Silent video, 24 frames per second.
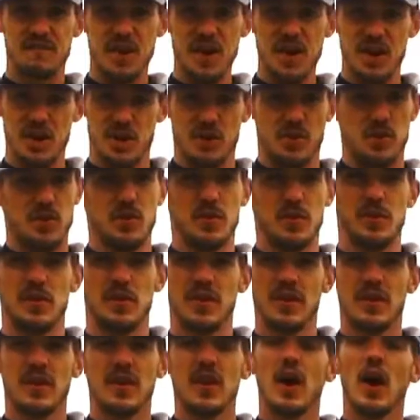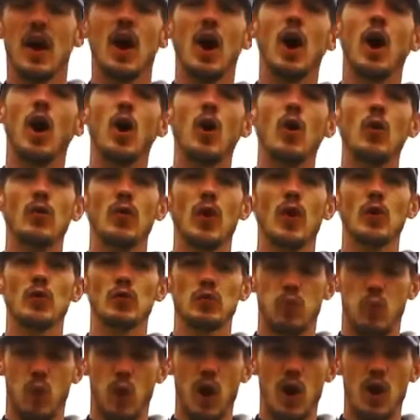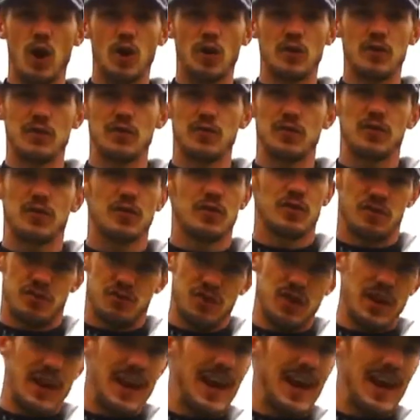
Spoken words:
fear. All those words should